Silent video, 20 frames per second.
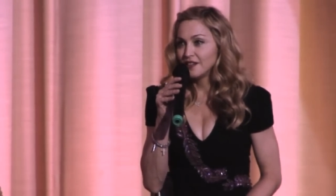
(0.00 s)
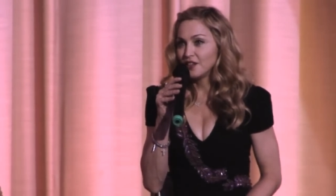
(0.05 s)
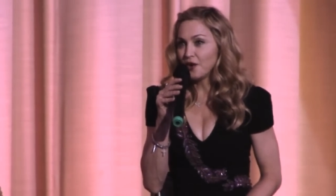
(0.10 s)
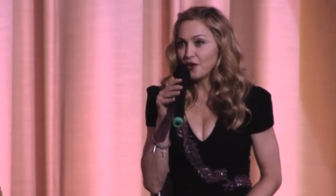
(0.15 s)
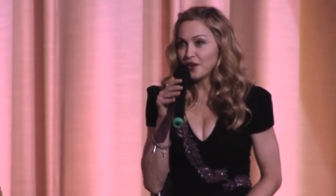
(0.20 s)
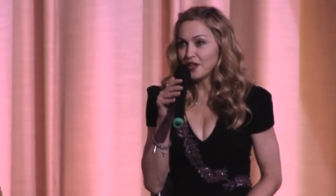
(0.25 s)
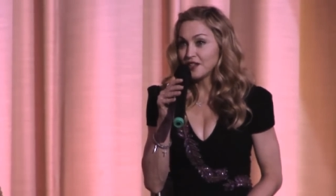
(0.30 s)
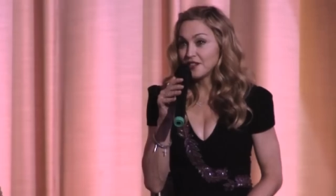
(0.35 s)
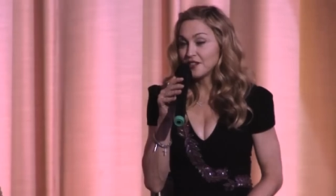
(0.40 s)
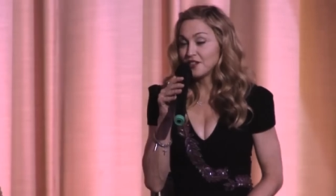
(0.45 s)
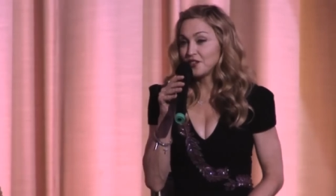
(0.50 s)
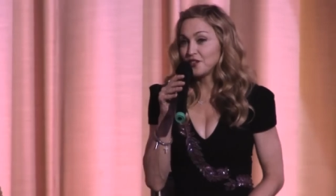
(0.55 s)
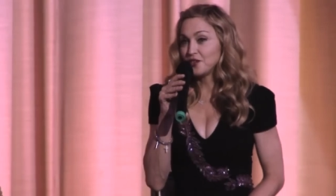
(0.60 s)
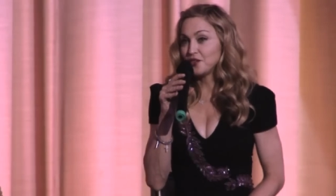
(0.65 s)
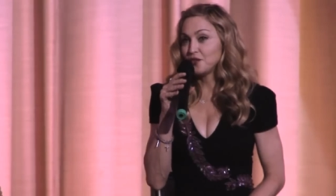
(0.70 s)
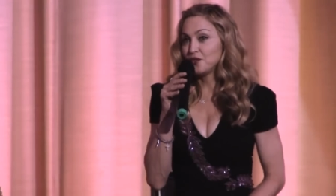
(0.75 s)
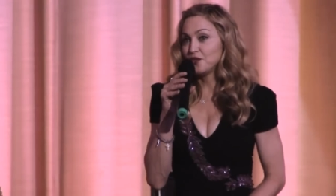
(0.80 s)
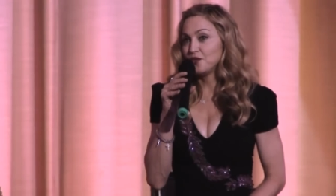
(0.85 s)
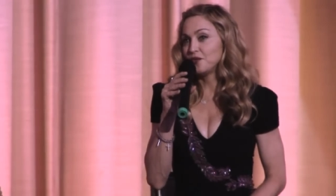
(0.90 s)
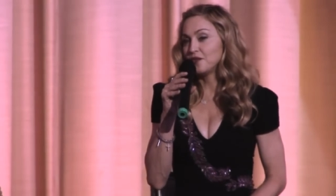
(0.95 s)
going
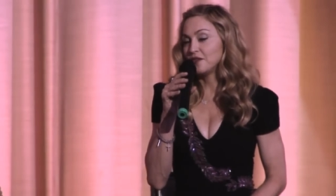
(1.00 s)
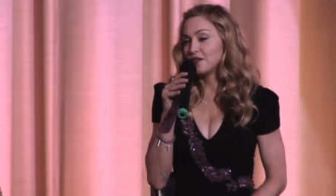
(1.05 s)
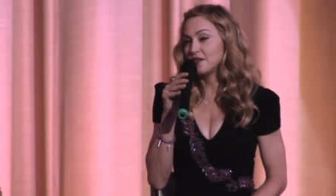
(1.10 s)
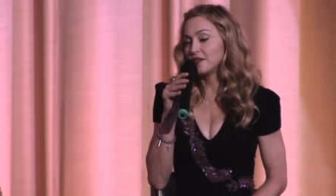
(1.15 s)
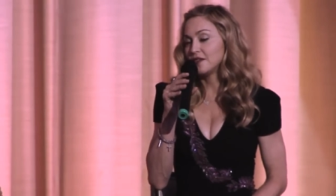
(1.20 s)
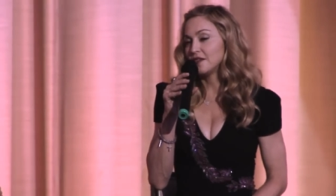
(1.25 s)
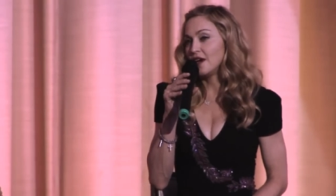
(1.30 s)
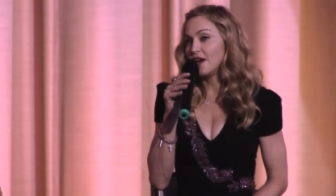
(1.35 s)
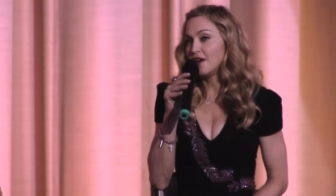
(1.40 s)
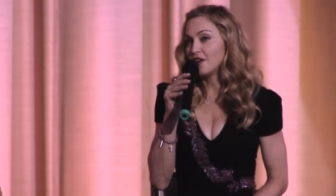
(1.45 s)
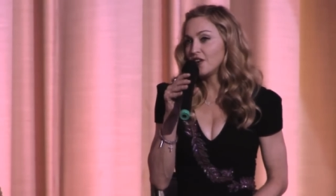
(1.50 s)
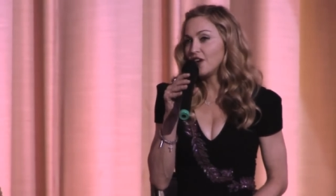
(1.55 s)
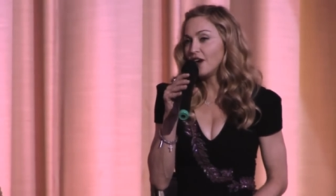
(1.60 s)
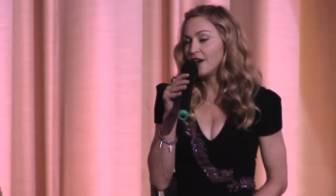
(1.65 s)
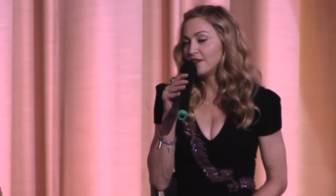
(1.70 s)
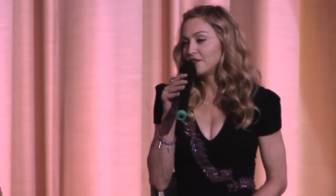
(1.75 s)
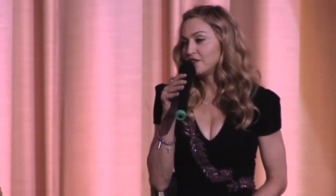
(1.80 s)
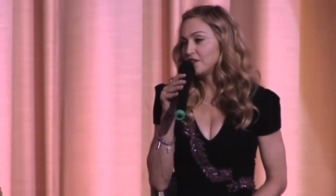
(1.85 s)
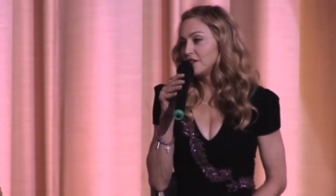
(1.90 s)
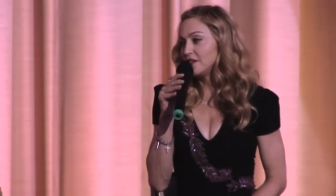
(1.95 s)
to
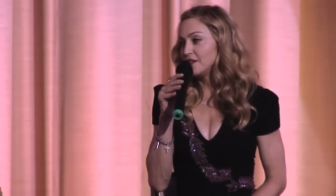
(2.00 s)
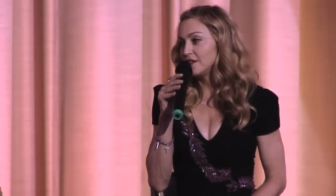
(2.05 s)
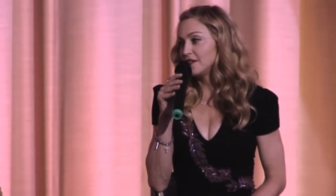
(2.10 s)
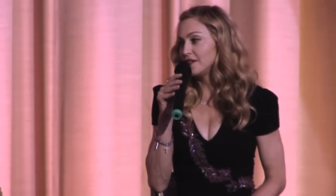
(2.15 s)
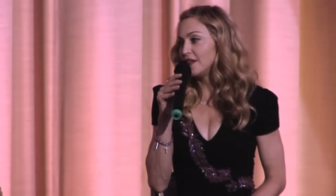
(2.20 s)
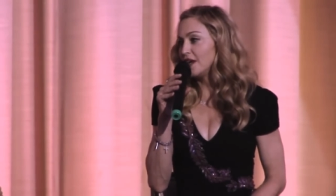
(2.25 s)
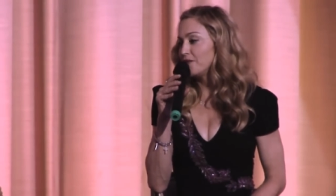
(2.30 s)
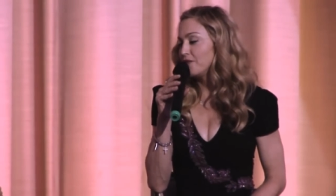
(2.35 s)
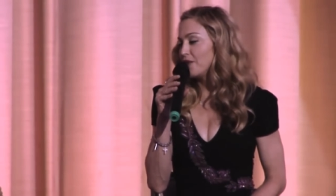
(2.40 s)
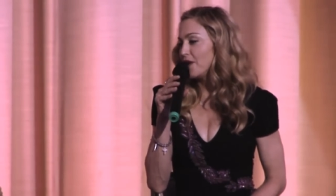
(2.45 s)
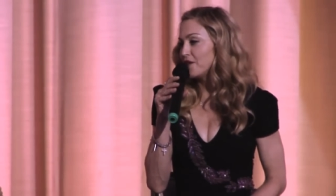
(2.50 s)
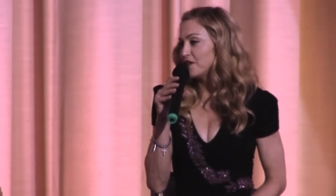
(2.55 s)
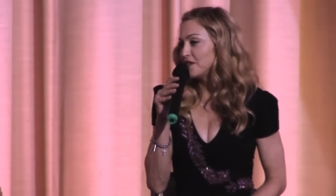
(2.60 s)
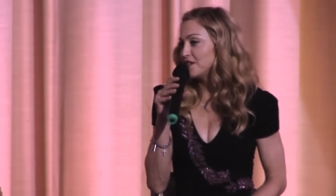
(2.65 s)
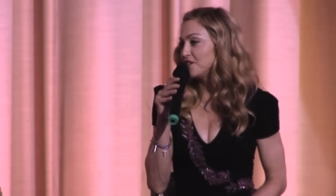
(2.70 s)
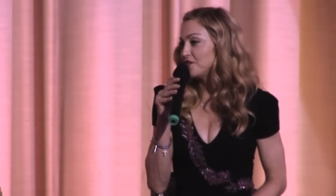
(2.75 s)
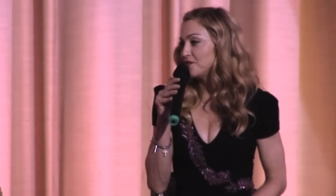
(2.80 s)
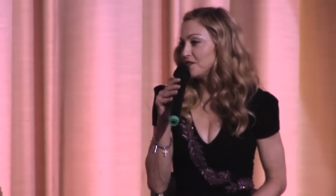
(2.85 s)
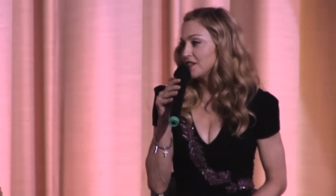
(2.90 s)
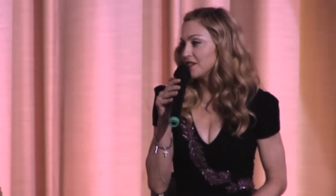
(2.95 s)
archival libraries,
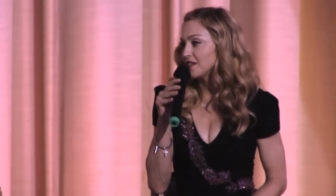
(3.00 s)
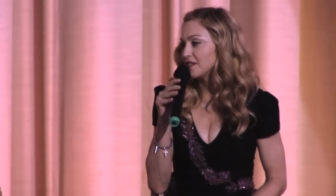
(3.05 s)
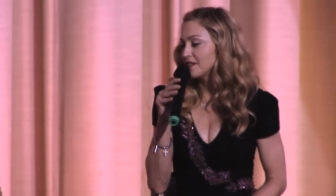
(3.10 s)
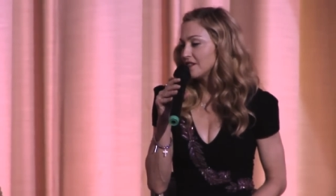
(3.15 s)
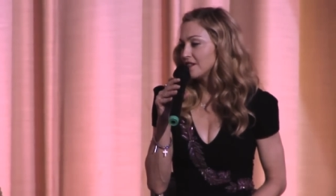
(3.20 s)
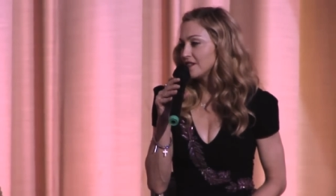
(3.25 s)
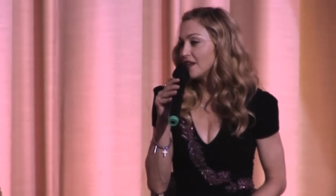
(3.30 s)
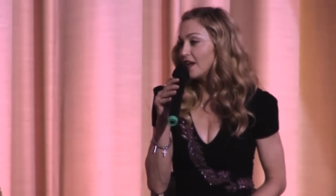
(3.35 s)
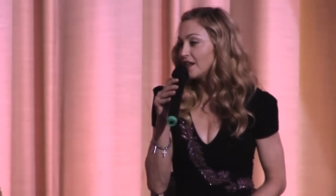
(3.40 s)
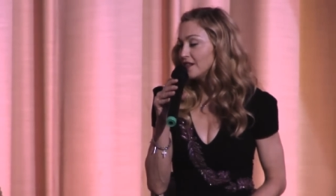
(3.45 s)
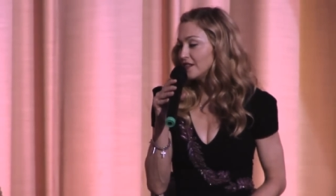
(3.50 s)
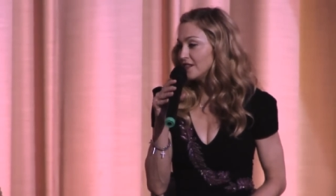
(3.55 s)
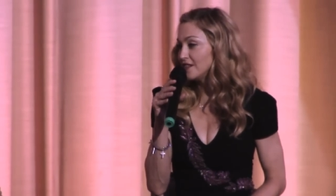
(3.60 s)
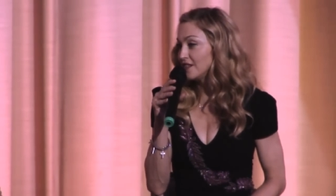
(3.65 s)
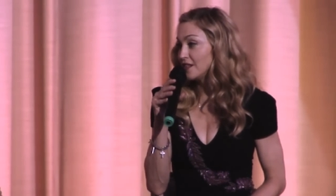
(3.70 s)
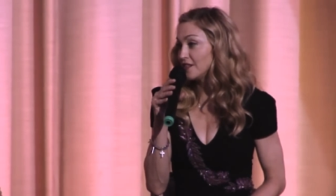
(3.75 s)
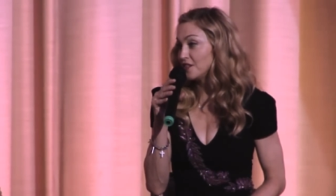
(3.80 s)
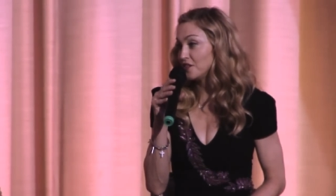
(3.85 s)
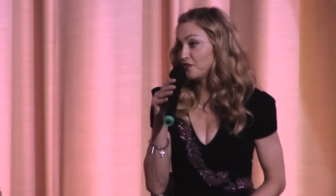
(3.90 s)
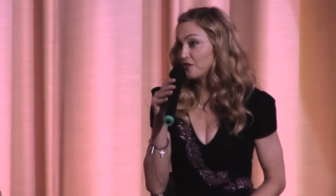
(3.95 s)
doing tons and
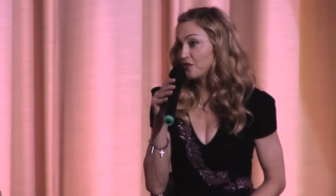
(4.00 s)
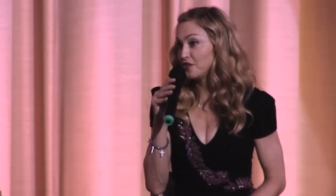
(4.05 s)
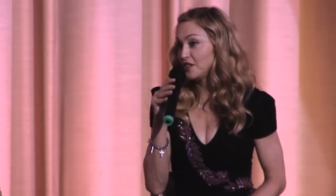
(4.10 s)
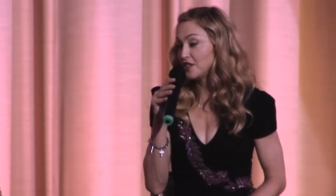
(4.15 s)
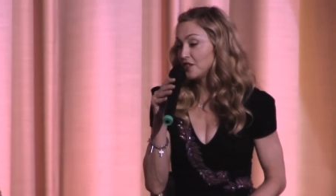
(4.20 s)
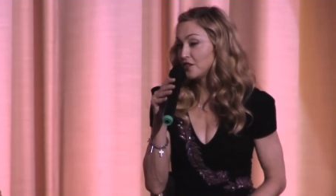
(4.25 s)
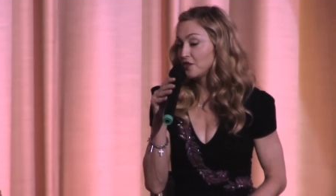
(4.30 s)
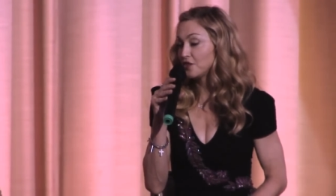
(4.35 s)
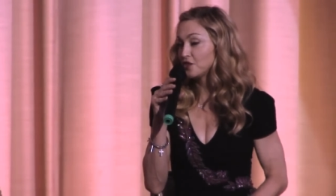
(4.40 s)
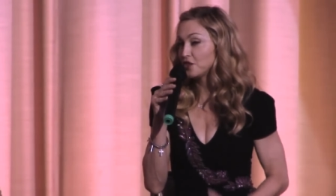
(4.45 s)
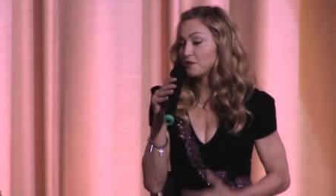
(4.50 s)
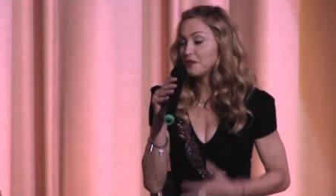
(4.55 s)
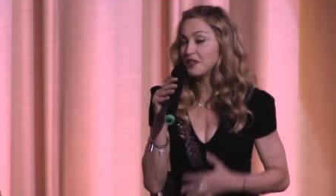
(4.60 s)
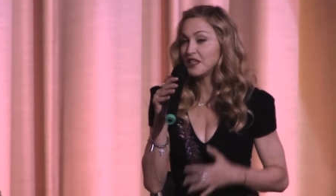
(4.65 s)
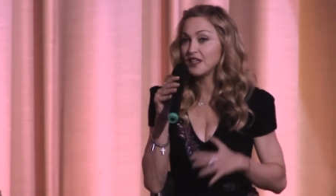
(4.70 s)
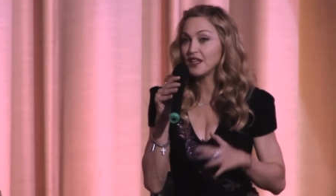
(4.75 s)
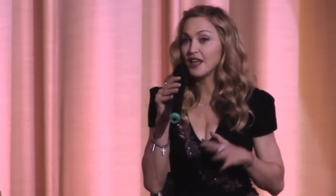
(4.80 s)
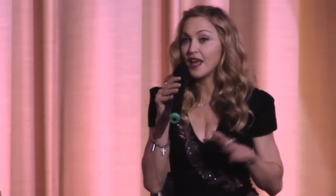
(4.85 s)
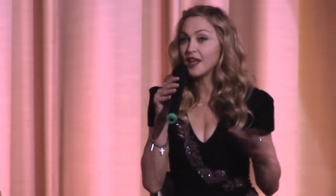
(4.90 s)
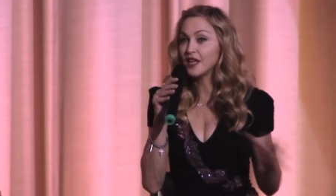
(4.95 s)
tons of research,
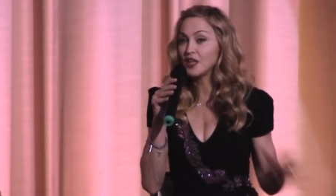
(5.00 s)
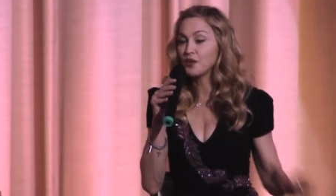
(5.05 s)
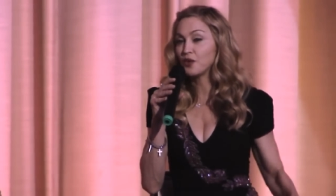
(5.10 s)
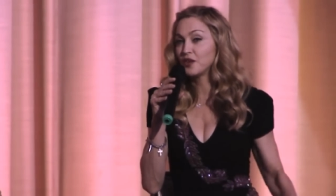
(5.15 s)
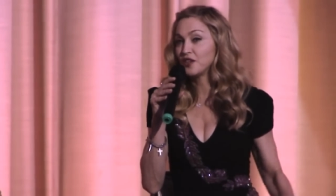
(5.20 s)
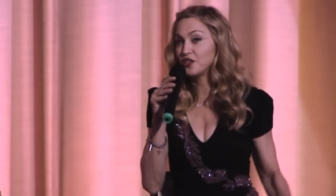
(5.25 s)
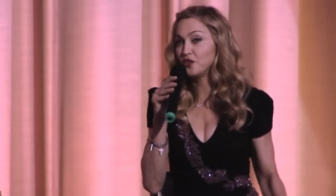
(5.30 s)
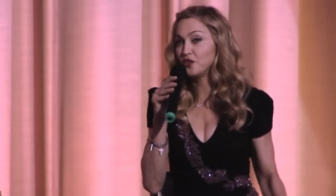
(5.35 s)
meeting anyone